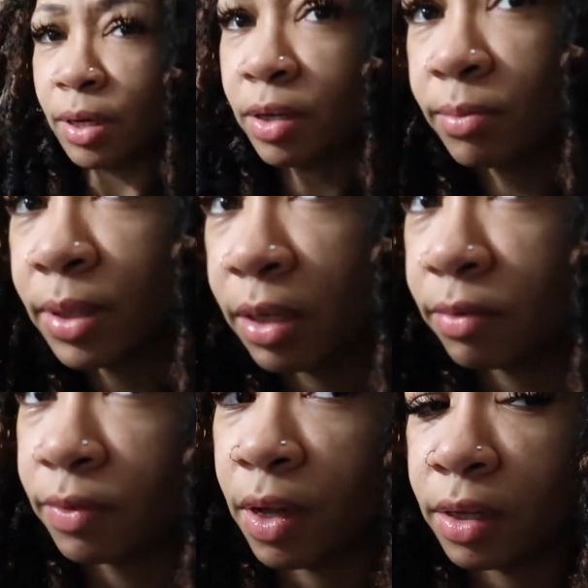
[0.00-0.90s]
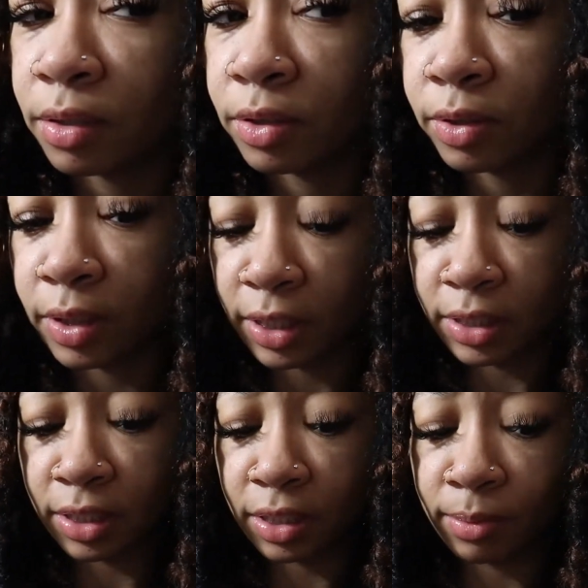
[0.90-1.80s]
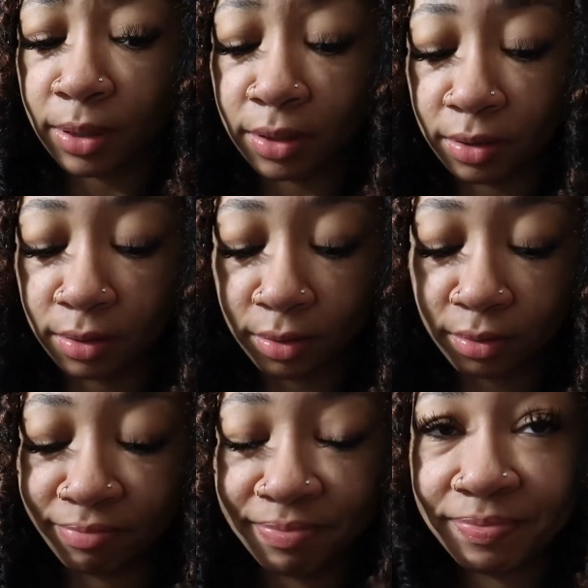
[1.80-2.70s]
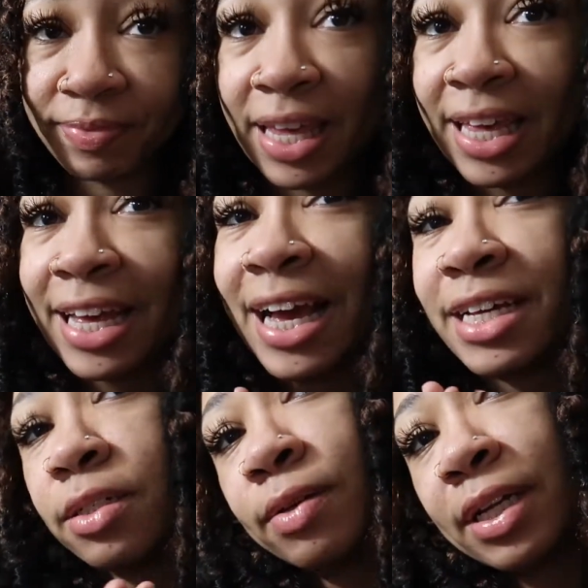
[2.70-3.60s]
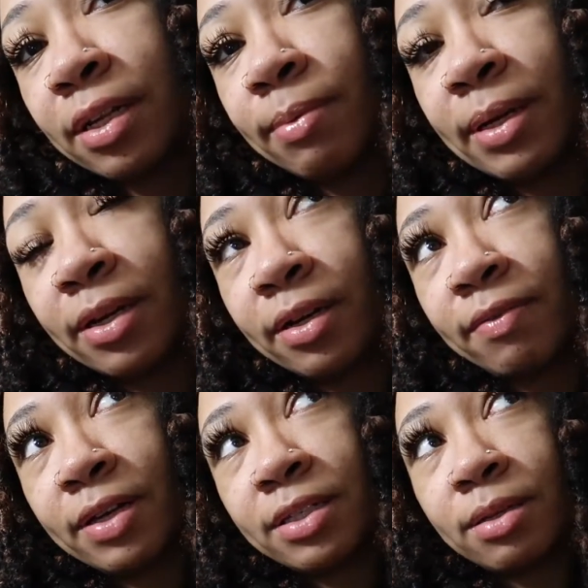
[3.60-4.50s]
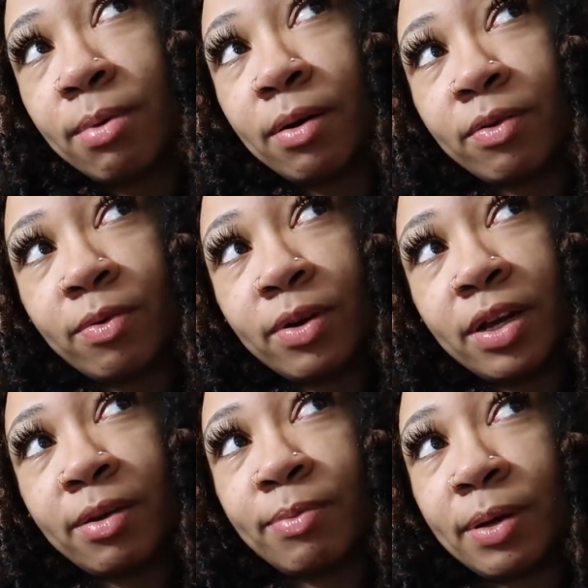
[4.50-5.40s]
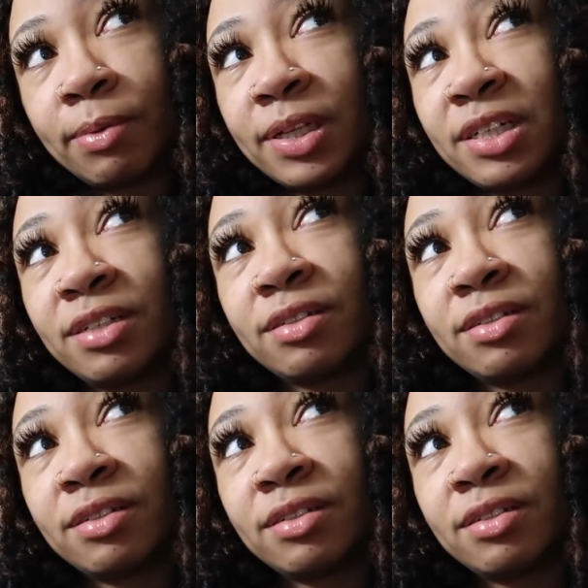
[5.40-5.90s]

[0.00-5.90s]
not gonna be like vlogging so crazy in there because I still get a little bit nervous about recording in public.